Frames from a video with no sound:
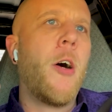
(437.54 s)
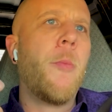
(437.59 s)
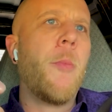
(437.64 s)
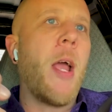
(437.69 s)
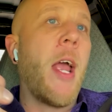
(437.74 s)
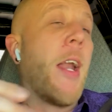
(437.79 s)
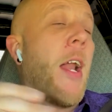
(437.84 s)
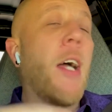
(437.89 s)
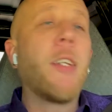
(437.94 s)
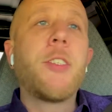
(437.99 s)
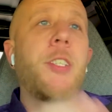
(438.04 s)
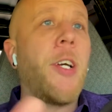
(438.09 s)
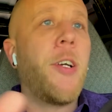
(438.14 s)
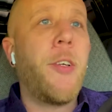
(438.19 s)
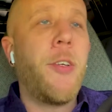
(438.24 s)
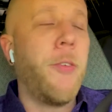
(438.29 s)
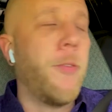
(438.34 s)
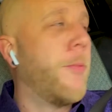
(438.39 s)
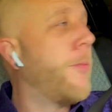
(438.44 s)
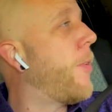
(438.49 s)
and I'll tell
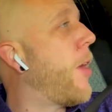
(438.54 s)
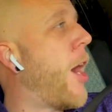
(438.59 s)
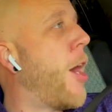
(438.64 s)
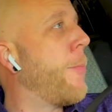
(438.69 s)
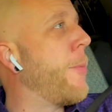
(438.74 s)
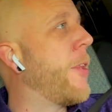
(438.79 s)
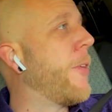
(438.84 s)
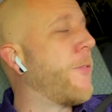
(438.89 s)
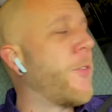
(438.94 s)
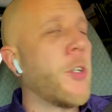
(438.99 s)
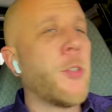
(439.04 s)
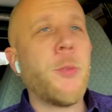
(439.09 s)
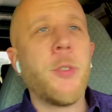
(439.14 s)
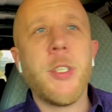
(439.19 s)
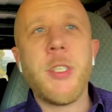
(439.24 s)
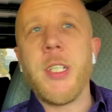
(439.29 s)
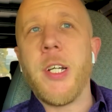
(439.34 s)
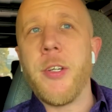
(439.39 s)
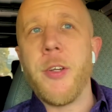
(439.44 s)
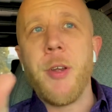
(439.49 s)
you, I'll be the first one
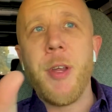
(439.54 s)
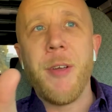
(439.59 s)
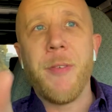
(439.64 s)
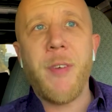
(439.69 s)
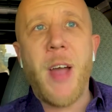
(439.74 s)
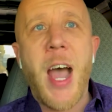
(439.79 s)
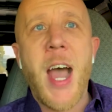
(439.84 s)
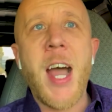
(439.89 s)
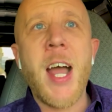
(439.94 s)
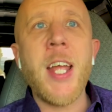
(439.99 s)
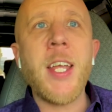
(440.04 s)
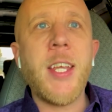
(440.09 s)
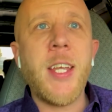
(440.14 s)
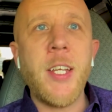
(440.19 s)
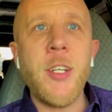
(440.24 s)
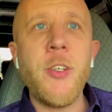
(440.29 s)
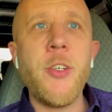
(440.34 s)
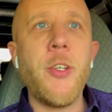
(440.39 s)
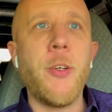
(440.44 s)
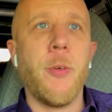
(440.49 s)
to tell you, if I
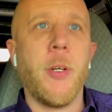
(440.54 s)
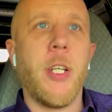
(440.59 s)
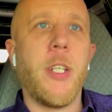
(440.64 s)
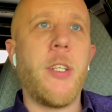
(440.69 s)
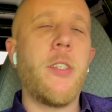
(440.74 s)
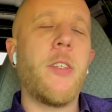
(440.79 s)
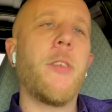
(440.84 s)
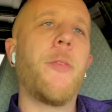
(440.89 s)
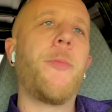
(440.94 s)
can do it,